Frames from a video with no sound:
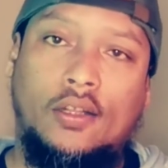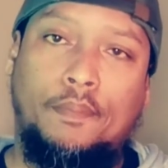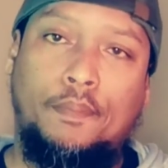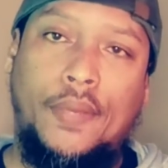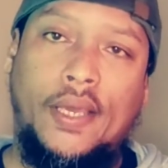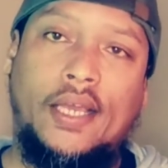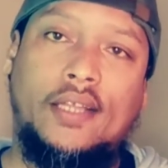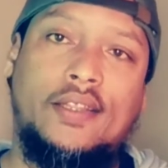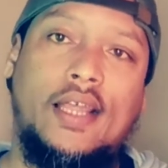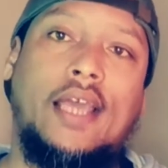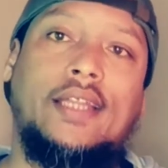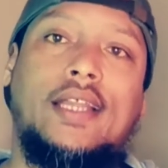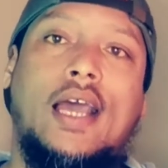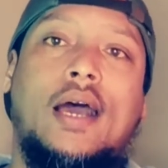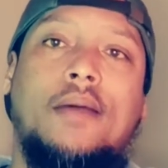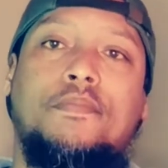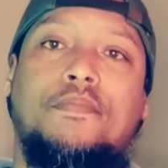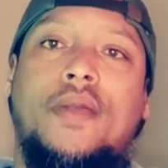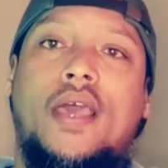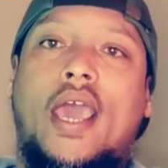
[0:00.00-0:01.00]
pick that
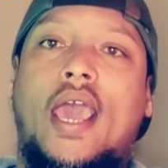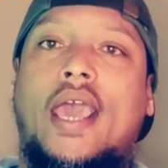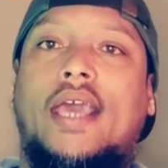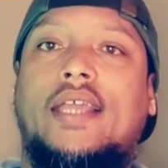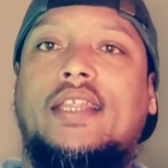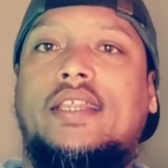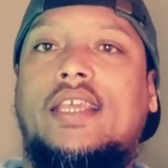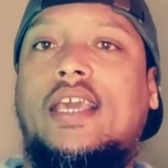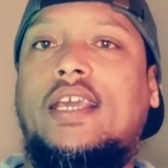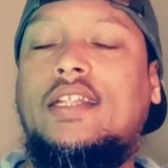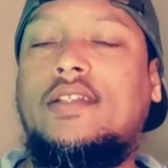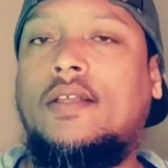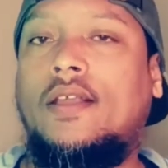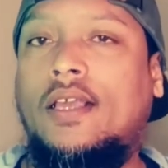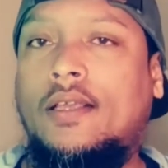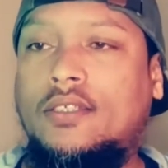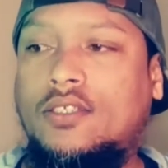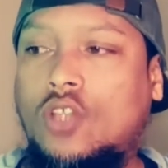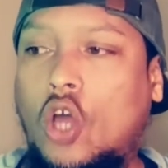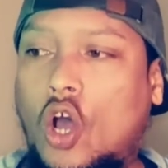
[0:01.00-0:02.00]
up and then
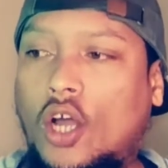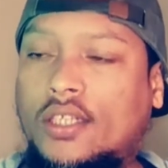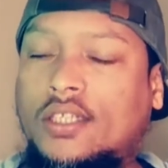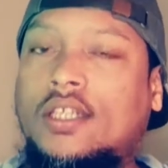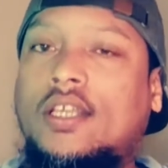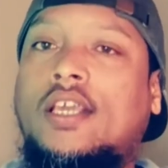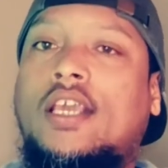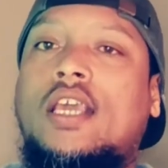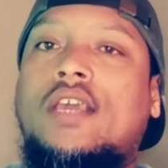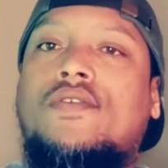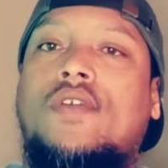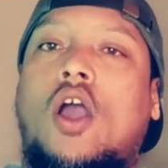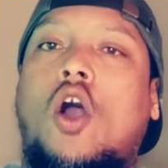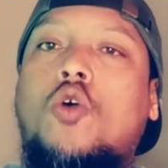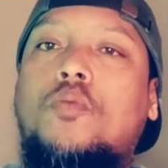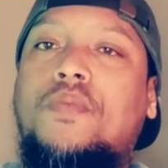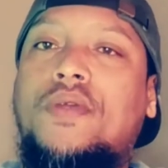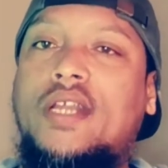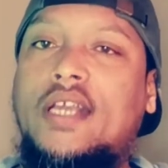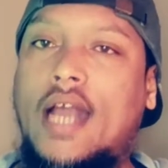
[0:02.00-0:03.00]
start
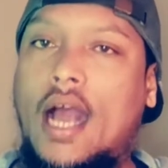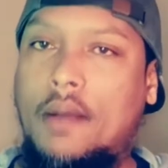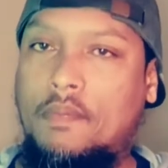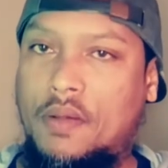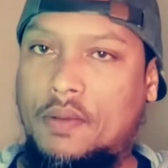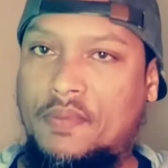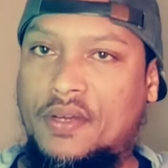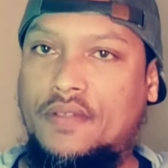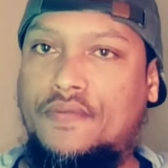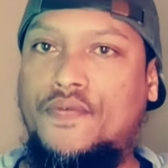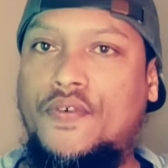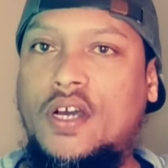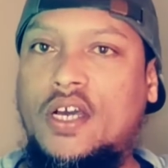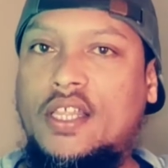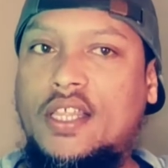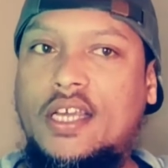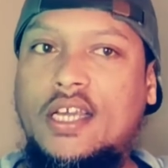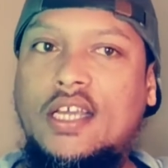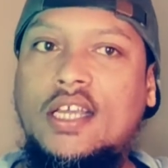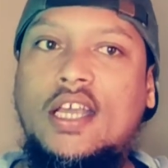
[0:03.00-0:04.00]
opening up a bit
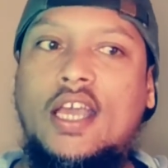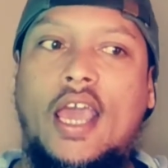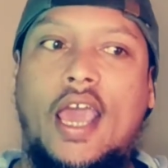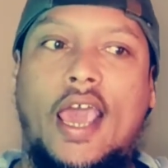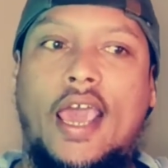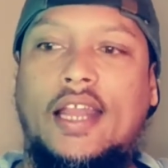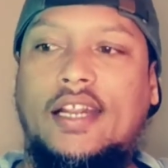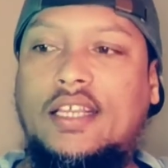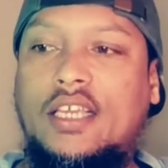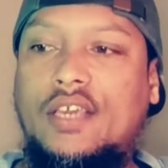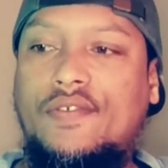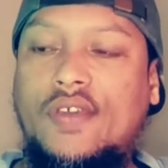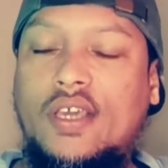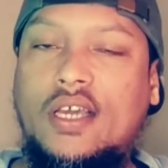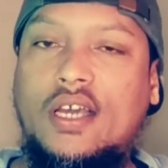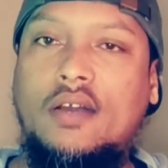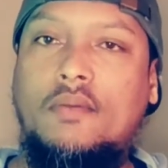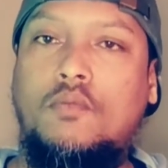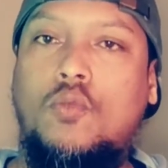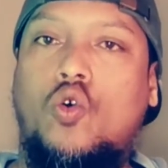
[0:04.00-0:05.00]
further and giving
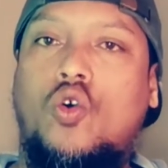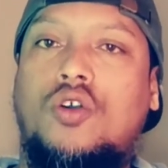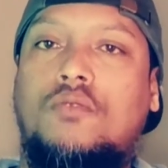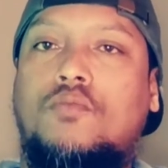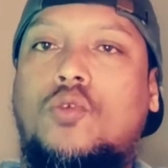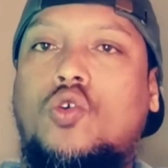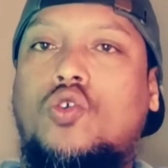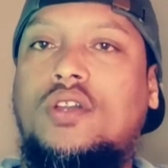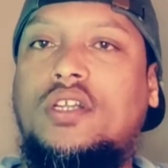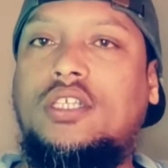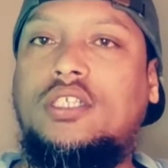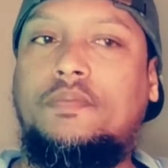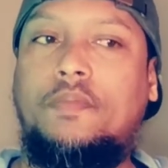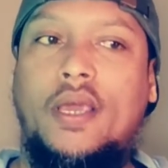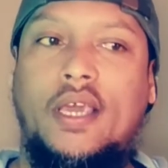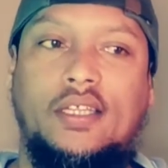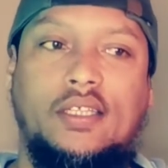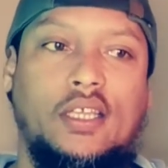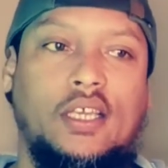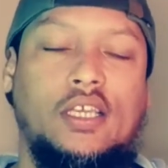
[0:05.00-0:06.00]
her more and more
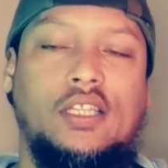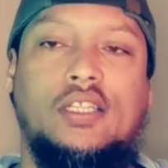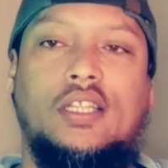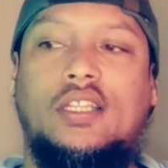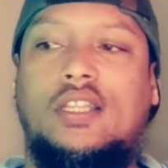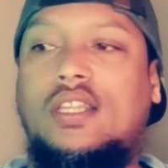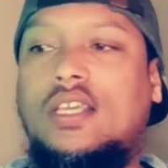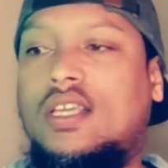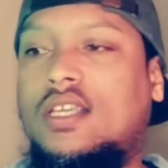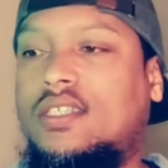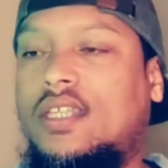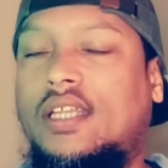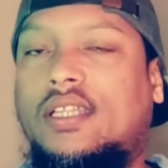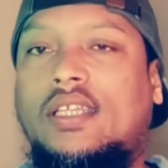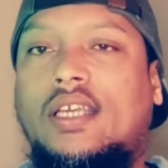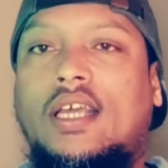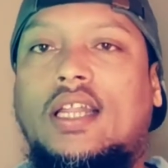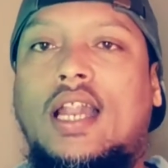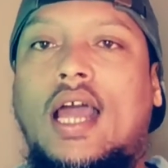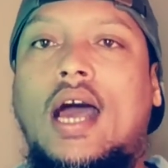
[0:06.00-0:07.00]
respect in the things that
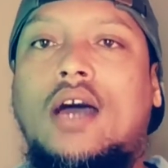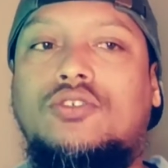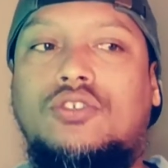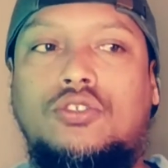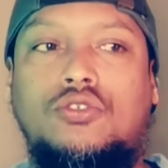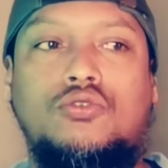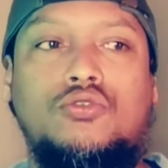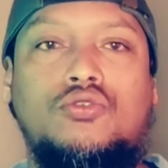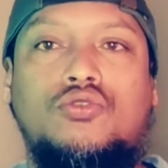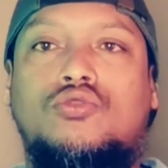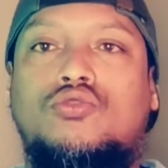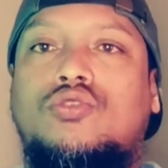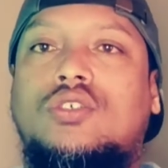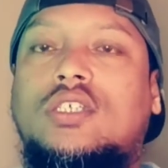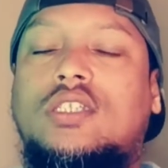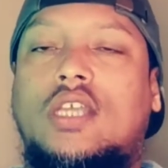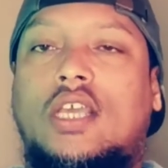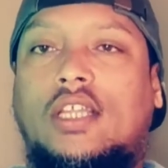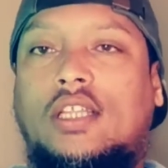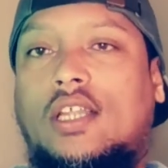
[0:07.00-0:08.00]
he allows her to do,
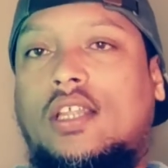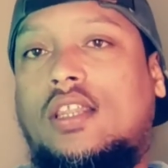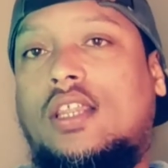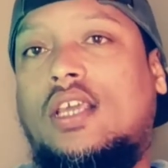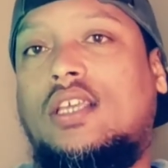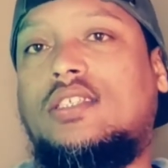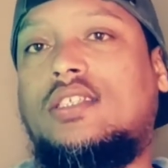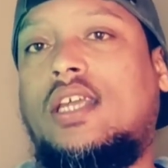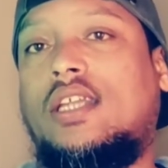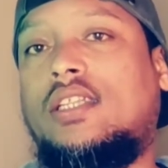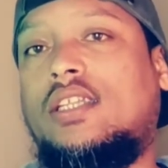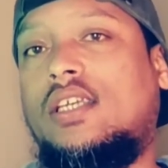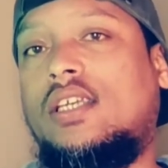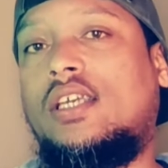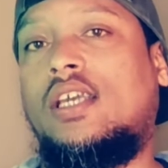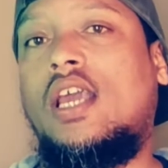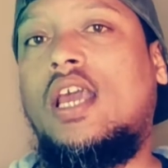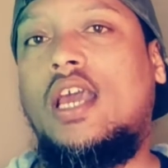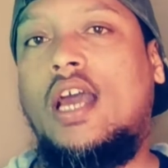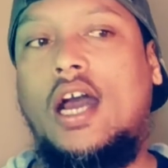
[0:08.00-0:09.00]
in the things that
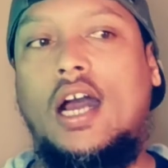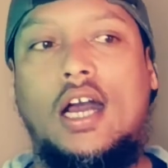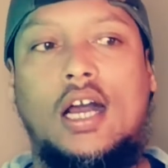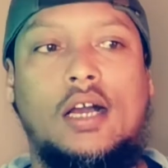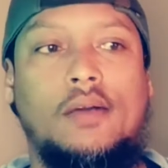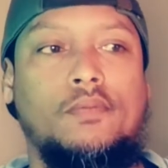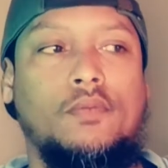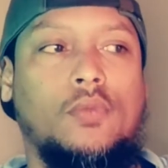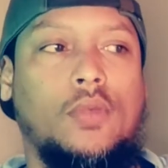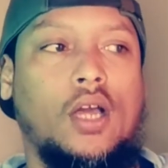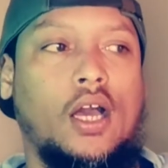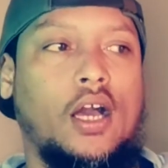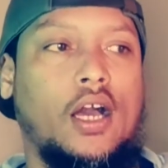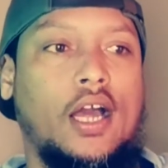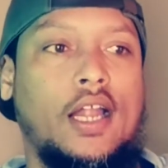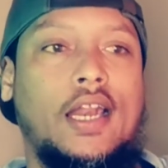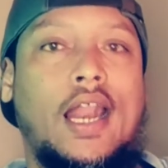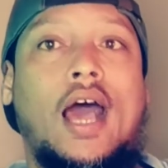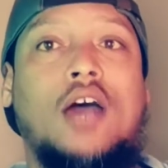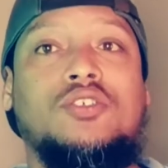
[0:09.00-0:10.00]
he
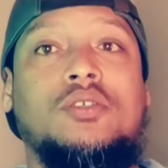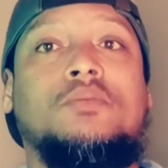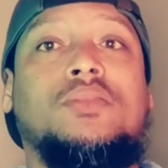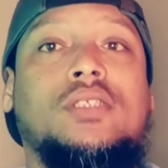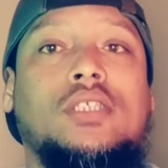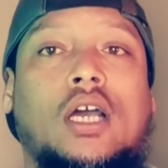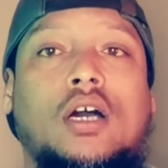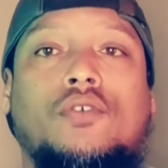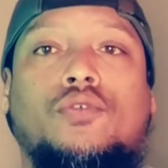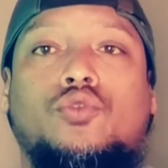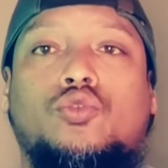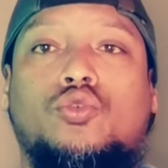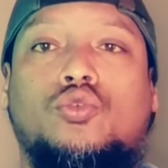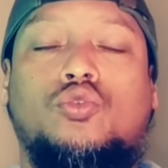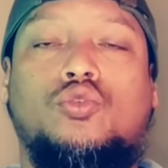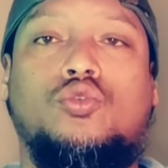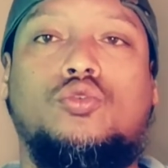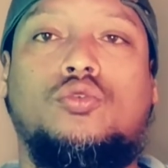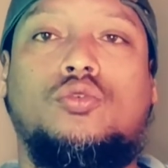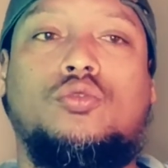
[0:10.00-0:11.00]
allows himself
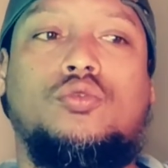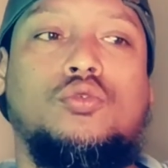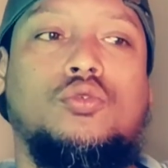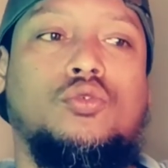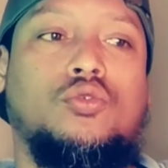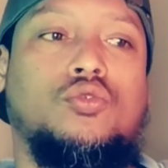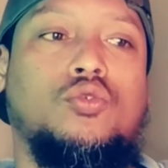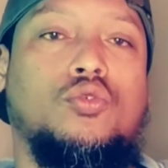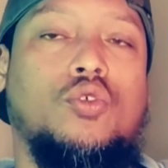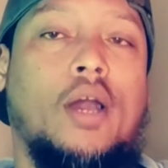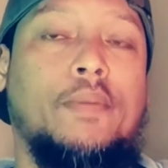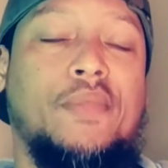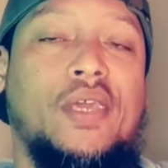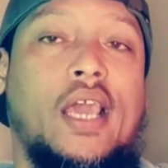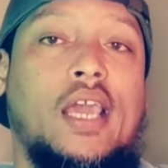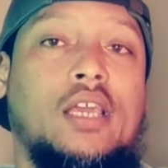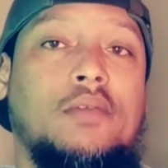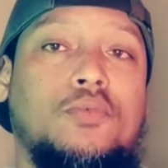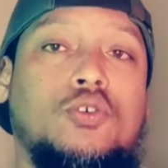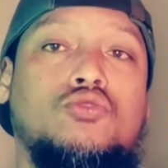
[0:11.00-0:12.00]
to be
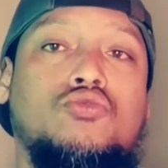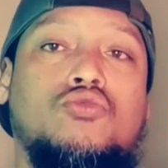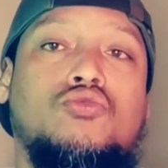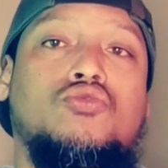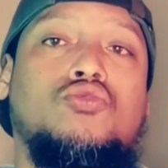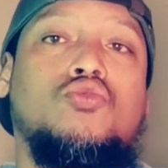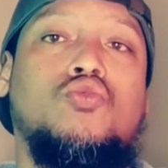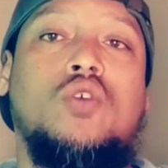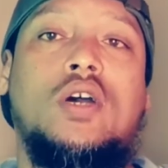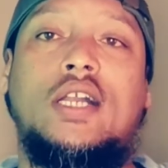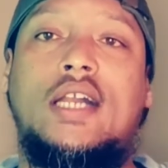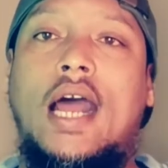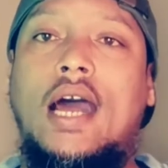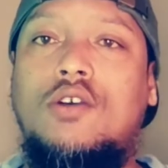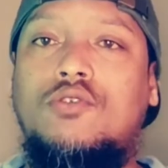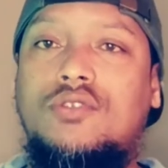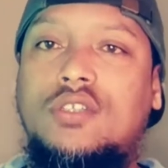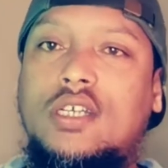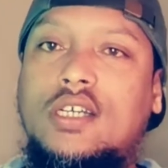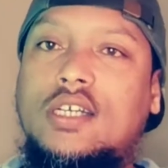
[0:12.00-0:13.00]
able to do
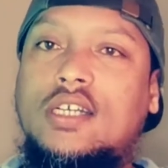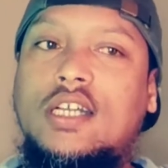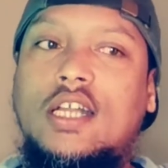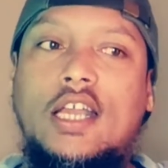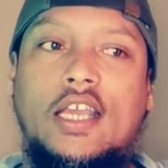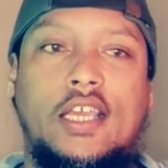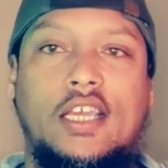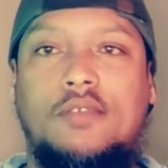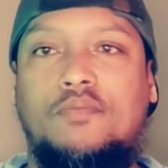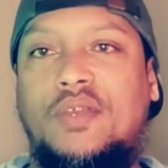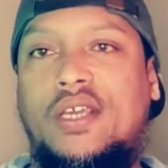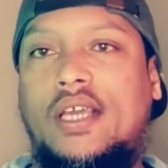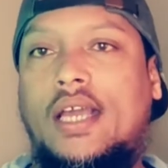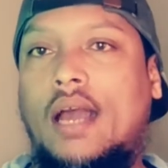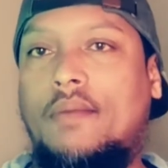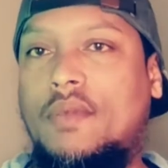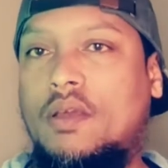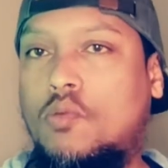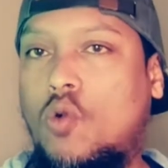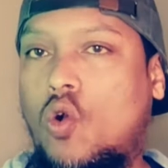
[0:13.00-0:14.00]
around her, in
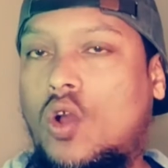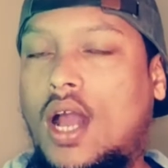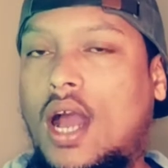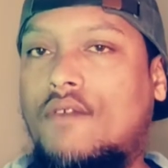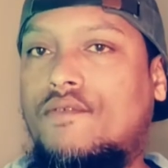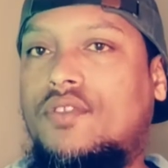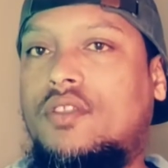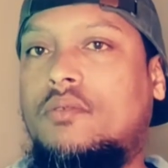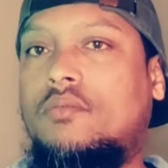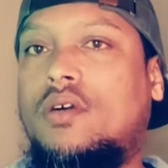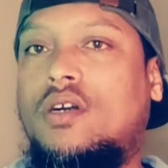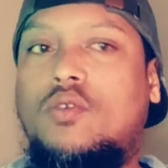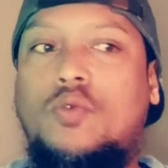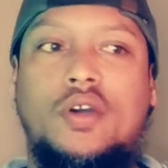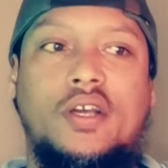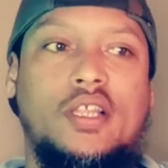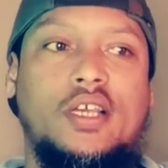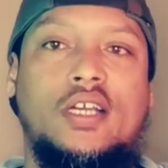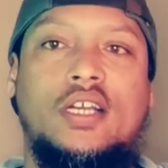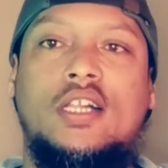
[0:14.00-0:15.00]
becoming more comfortable
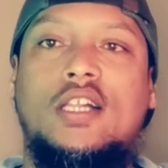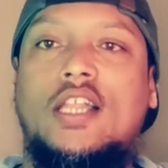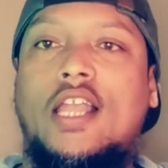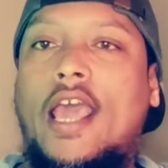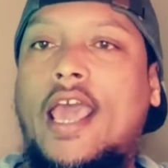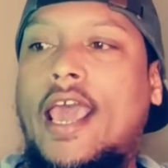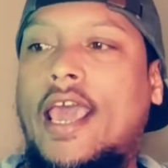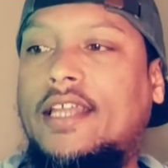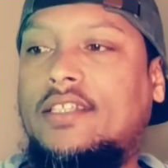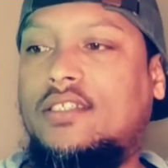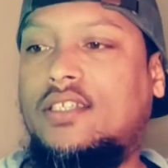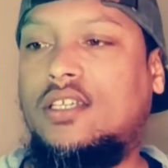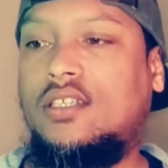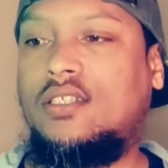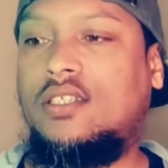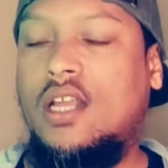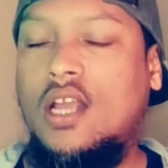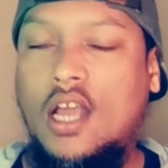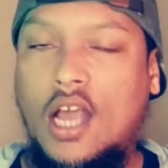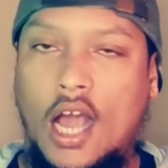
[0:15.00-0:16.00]
with her, and
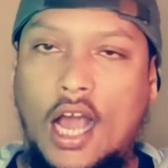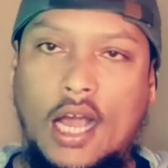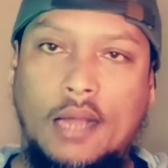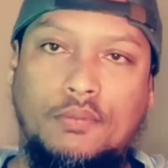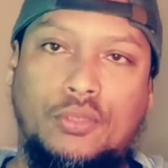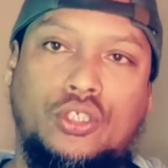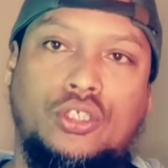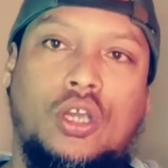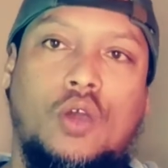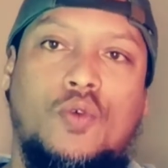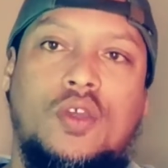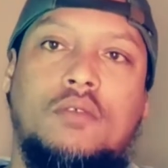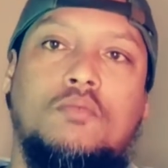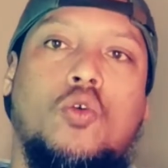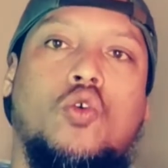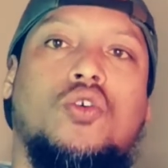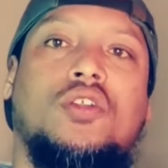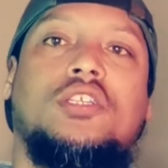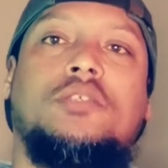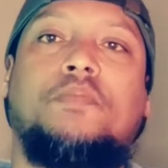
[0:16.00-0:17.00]
just showing
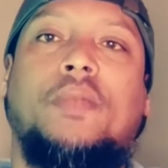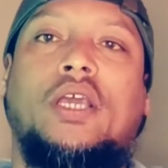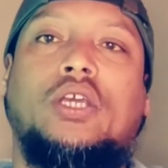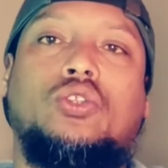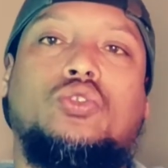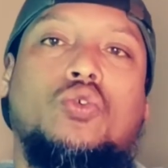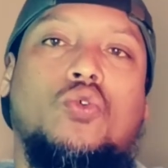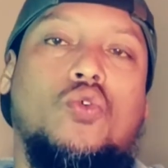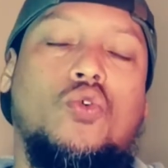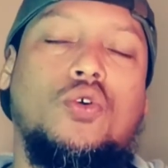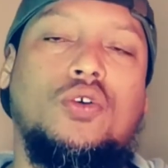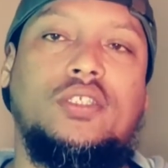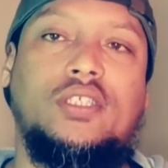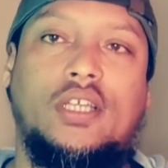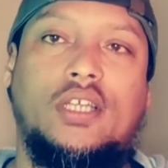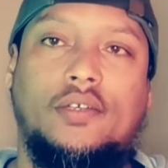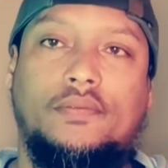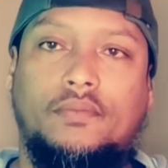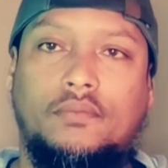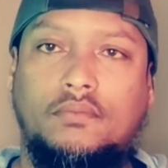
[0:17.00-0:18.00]
more respect towards
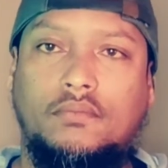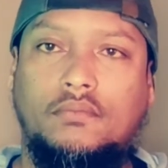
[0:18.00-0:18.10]
her.